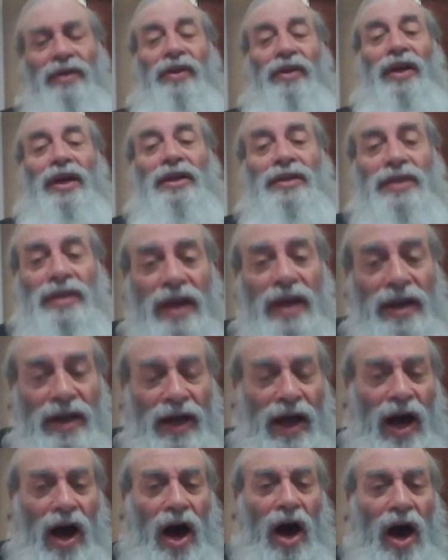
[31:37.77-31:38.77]
to this in
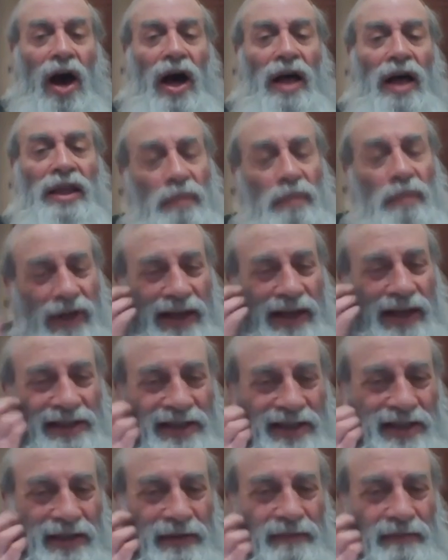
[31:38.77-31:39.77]
an odd
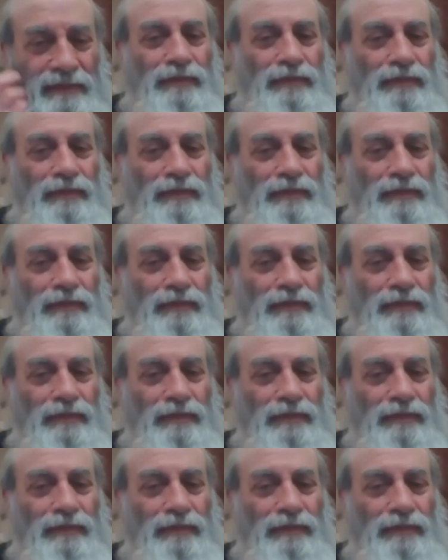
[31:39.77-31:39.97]
place.